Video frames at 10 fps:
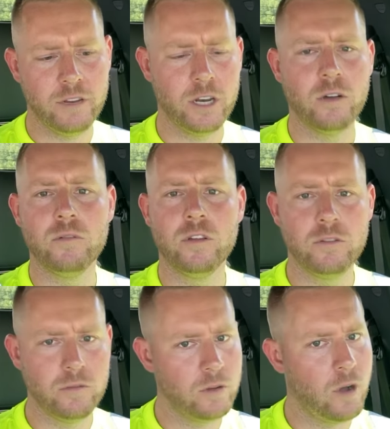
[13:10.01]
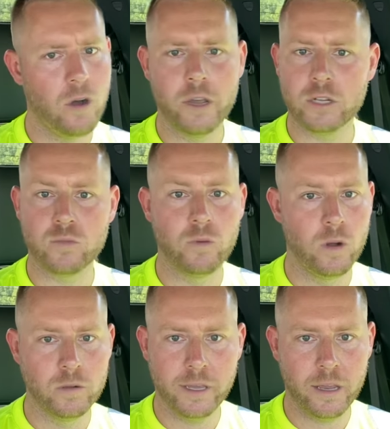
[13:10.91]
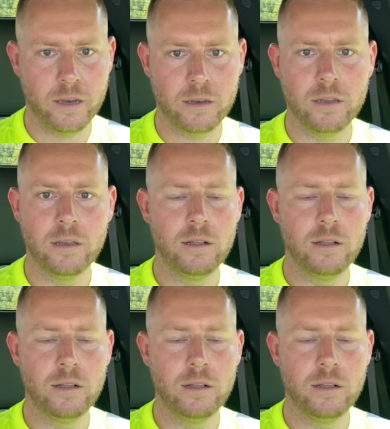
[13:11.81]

you know, all gets rolled in.